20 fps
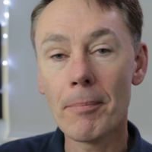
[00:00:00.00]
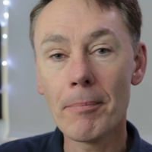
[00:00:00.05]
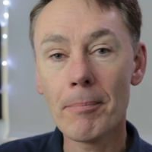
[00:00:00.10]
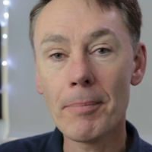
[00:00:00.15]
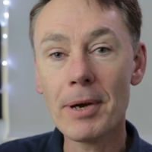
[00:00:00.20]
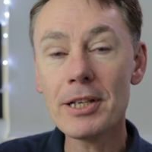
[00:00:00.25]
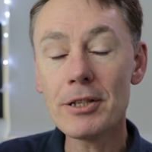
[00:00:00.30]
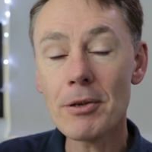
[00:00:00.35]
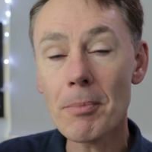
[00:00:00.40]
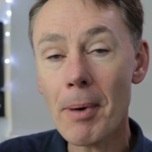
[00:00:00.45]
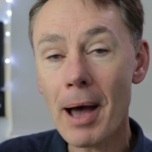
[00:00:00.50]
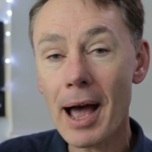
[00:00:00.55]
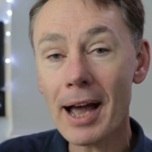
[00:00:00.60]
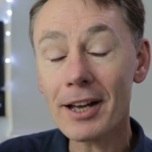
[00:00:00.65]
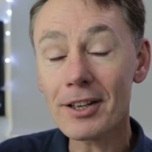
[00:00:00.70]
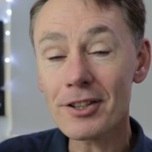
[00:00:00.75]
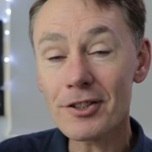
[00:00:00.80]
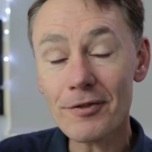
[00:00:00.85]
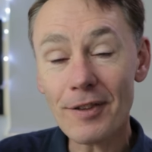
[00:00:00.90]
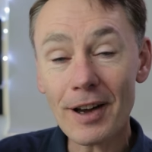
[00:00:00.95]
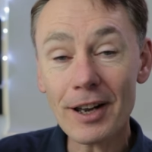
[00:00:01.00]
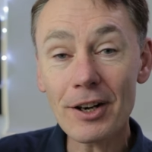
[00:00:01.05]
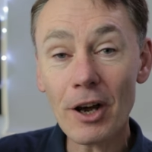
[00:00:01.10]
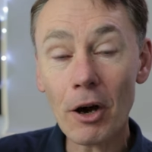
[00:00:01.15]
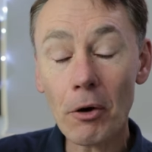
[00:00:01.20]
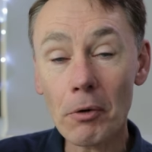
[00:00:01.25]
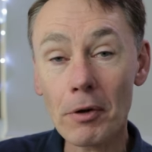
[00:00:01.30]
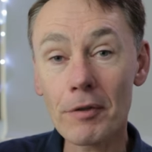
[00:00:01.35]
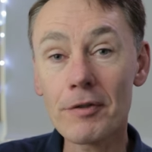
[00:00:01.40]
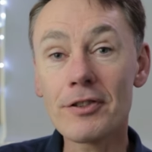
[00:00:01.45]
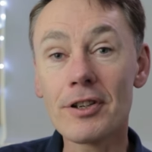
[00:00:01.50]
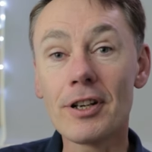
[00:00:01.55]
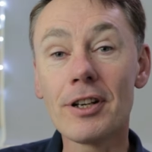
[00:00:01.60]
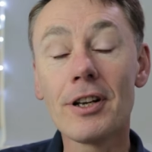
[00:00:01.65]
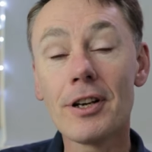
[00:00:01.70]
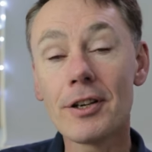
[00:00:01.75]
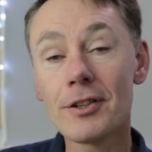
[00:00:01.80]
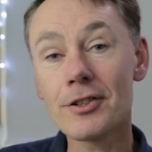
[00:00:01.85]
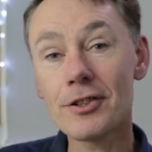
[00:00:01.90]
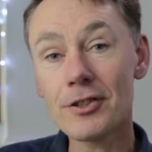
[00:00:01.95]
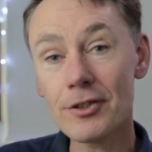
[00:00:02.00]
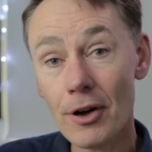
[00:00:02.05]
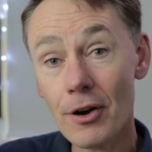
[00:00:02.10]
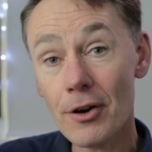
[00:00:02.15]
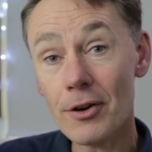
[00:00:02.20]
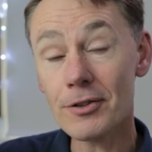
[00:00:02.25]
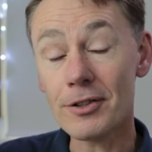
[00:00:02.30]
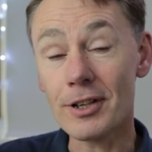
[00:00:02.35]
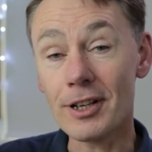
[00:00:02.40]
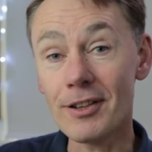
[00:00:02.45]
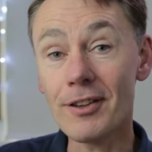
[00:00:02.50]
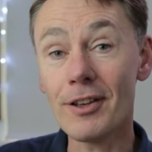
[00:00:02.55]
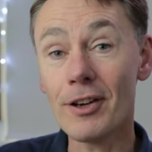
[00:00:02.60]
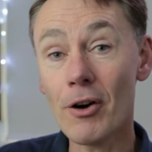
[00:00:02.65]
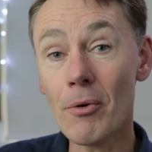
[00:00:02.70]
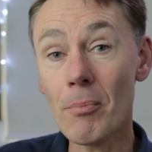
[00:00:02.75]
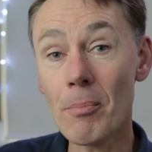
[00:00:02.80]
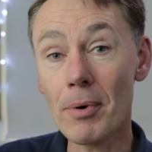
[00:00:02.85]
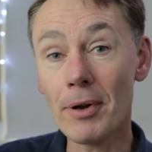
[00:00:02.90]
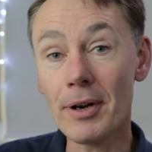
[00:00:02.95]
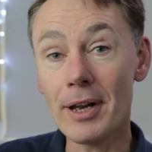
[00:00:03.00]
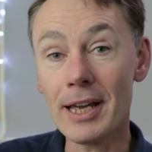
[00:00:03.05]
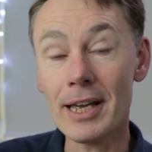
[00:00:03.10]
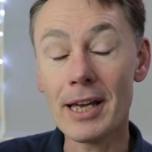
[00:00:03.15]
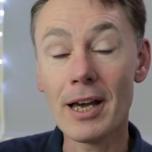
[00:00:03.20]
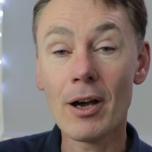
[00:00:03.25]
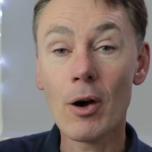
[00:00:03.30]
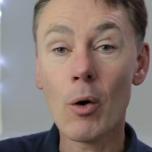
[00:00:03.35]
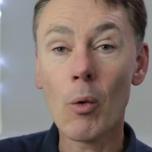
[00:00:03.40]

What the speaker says: Peter Bang and Svend Olufsen started the company